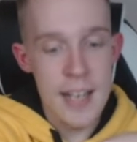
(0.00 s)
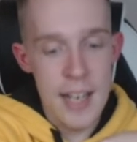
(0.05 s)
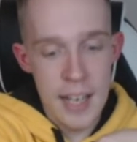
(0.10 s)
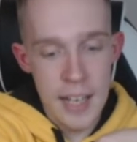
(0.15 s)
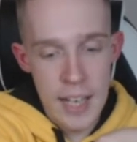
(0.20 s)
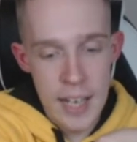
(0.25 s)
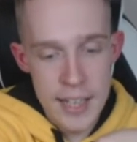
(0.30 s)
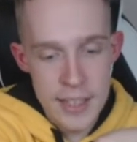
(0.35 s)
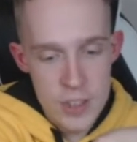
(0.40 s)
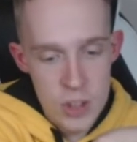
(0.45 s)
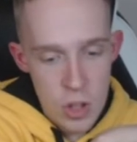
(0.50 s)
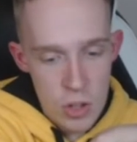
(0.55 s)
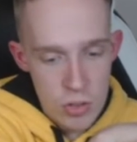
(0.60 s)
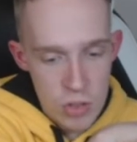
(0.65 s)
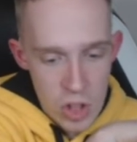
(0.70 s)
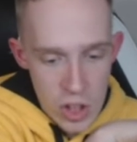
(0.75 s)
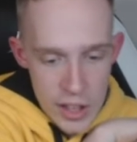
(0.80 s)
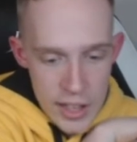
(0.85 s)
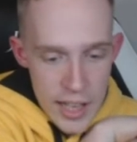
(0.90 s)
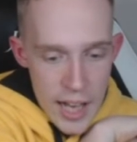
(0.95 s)
Clash
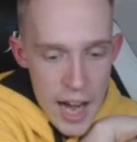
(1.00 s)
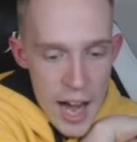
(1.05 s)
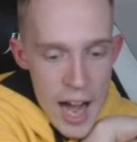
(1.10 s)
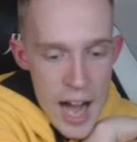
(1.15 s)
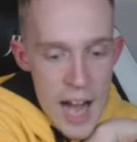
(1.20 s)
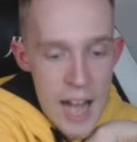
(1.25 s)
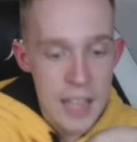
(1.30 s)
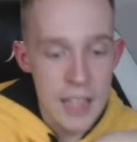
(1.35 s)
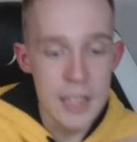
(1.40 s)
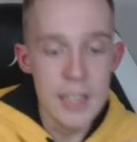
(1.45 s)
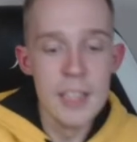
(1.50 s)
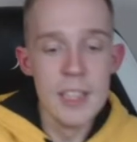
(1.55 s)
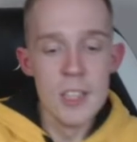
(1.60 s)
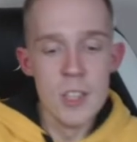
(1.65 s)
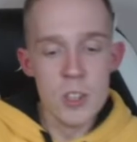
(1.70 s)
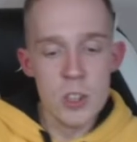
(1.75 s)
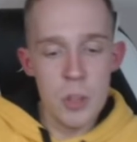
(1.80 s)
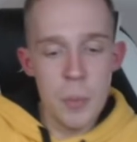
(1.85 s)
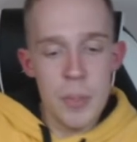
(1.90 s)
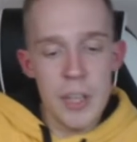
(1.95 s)
Royale.
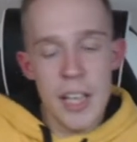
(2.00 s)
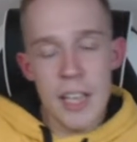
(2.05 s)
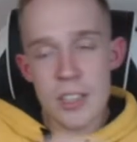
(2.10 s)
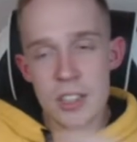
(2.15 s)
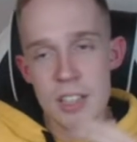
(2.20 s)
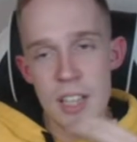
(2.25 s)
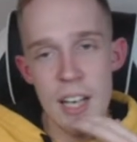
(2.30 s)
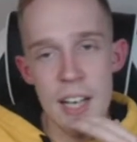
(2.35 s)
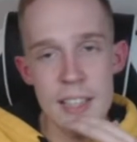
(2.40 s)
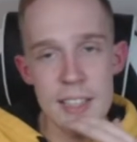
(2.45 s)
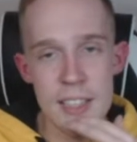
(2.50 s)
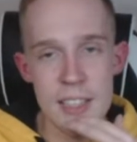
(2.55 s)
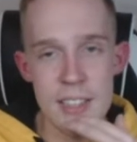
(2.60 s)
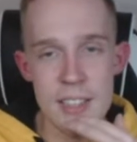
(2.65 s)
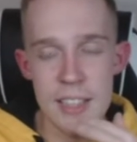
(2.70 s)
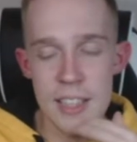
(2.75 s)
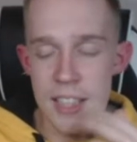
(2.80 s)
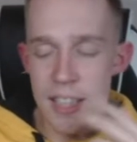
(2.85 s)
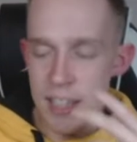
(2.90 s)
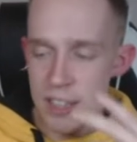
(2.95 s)
Something else I'd like to see
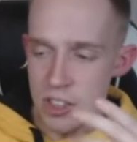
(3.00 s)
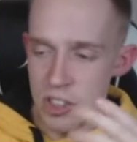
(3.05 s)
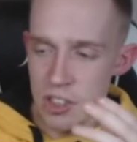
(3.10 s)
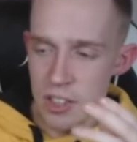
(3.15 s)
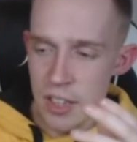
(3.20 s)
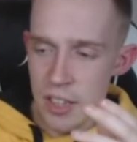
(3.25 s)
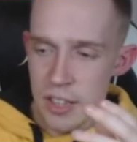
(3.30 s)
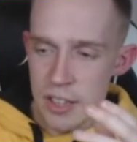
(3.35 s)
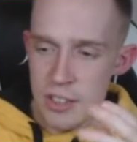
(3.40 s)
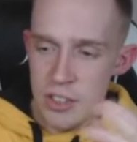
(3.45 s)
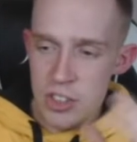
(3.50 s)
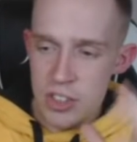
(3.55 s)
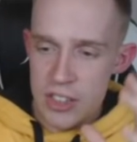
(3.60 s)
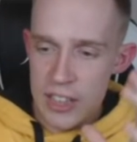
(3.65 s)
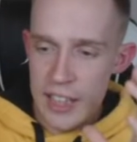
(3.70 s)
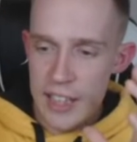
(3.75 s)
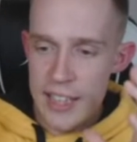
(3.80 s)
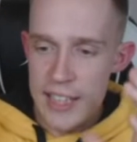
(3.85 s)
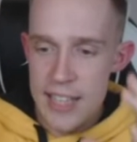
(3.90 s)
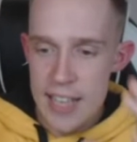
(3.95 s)
is
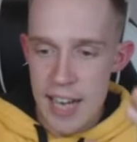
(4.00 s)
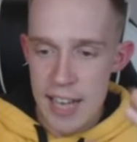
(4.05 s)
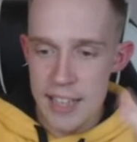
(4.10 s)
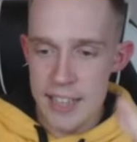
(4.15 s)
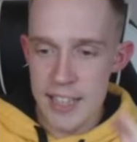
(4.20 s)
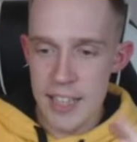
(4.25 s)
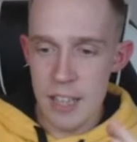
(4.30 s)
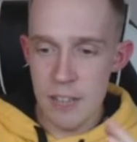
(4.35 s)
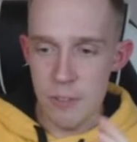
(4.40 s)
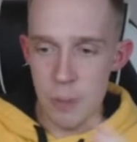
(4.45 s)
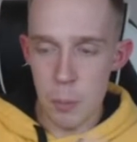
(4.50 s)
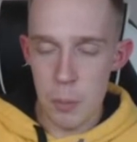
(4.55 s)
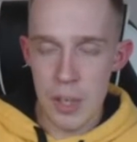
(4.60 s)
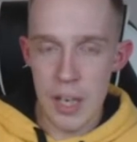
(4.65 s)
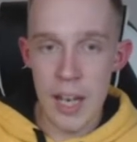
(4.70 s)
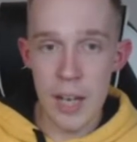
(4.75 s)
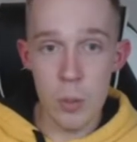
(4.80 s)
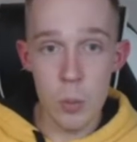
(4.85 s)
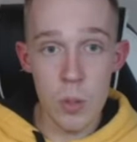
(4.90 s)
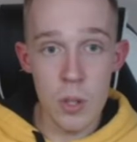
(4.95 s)
stealing the idea from
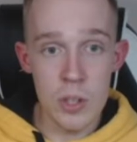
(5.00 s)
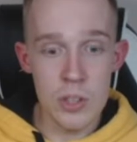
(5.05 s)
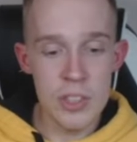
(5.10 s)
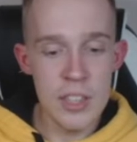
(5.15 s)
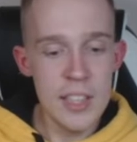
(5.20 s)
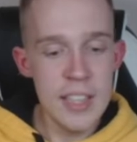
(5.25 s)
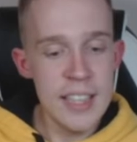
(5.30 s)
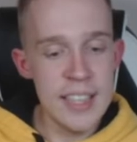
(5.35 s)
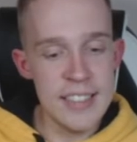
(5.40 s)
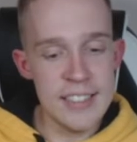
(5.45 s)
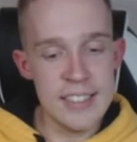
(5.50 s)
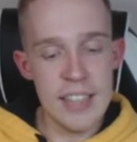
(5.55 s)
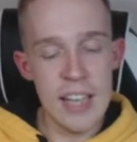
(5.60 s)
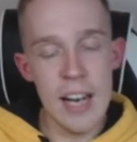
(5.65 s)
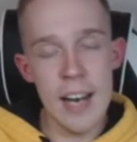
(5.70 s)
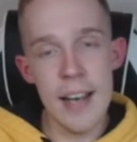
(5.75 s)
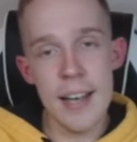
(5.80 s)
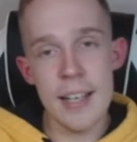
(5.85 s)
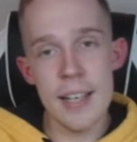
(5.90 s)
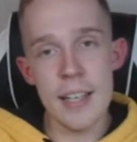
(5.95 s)
Clan Wars. It's
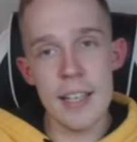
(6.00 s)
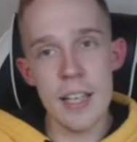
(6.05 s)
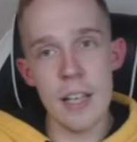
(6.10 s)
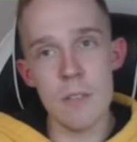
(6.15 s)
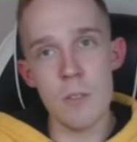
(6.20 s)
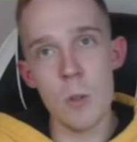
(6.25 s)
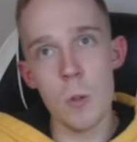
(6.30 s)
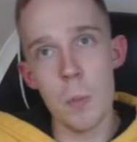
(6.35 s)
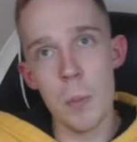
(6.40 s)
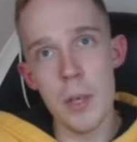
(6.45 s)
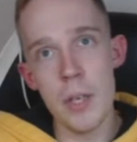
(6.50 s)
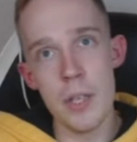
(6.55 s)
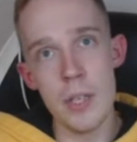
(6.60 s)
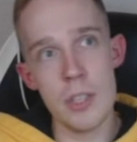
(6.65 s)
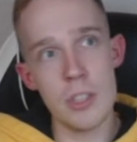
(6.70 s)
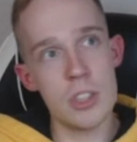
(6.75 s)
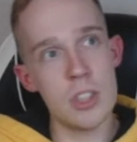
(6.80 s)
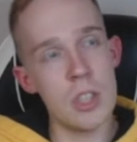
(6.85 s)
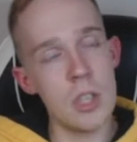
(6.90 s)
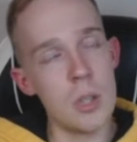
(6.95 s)
clan level perk.
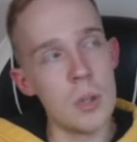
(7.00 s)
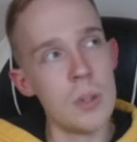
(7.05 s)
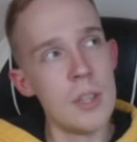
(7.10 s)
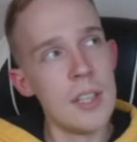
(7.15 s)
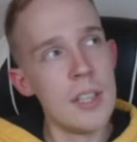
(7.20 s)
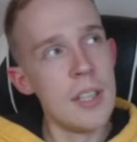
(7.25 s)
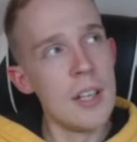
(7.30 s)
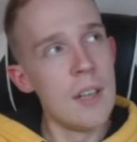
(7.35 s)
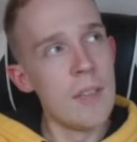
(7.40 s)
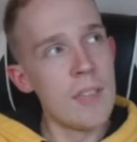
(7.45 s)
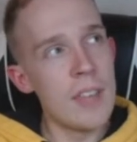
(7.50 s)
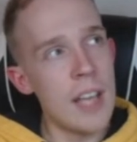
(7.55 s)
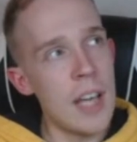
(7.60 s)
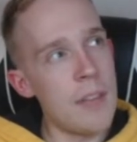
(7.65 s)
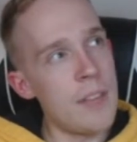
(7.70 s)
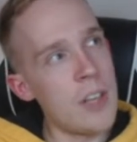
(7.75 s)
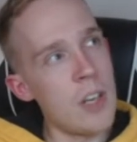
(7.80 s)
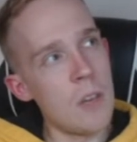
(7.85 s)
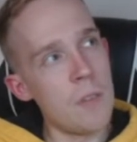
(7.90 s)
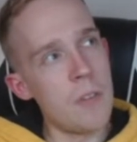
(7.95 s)
So if you're
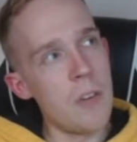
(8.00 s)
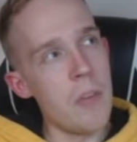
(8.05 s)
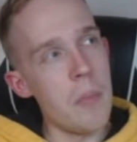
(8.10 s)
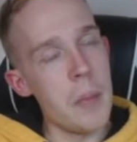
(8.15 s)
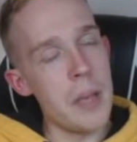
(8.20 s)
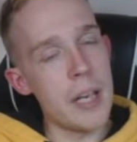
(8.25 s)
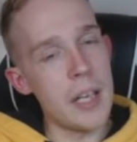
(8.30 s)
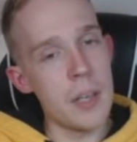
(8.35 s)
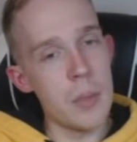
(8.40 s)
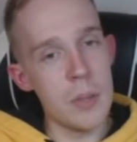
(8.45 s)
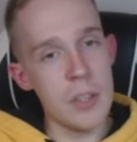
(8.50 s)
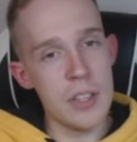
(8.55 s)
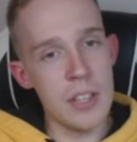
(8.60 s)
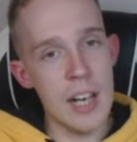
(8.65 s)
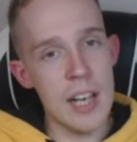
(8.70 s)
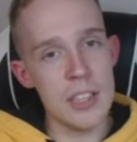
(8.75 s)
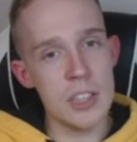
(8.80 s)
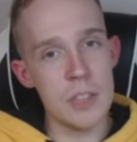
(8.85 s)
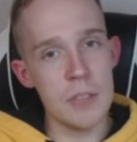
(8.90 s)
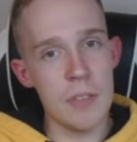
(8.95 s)
not familiar with
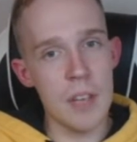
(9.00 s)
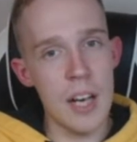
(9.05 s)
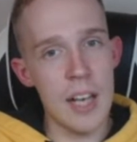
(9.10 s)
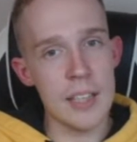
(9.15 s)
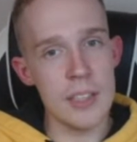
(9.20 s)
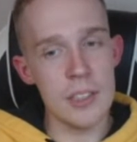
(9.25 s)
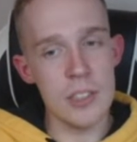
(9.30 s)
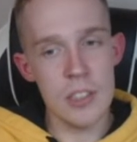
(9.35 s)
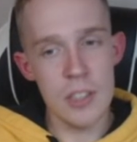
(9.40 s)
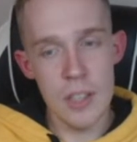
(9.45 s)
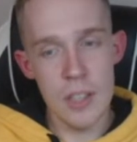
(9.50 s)
Clash of Clans,